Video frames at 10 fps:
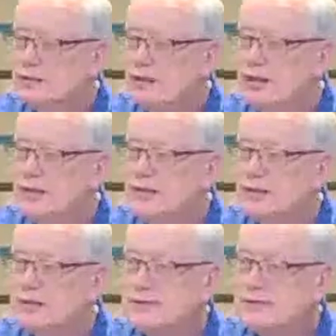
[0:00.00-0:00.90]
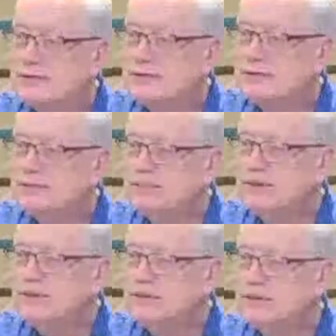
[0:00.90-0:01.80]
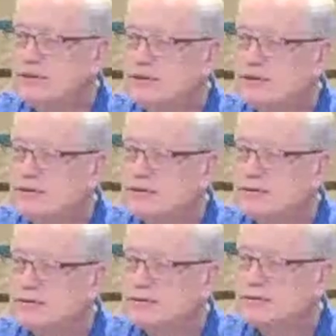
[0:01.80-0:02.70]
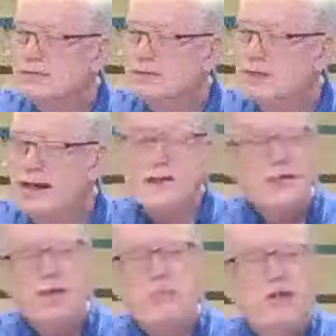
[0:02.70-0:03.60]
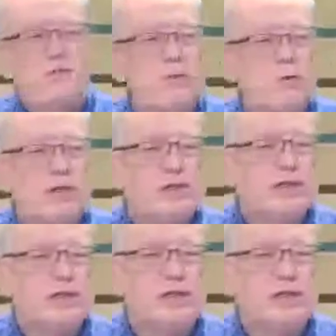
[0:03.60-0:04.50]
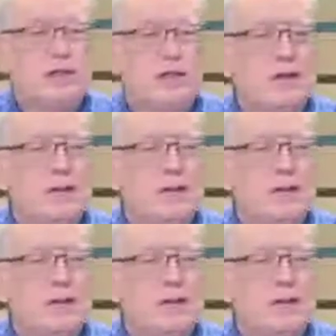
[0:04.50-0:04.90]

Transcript: and uh, being a good listener. Asking meaningful questions takes time.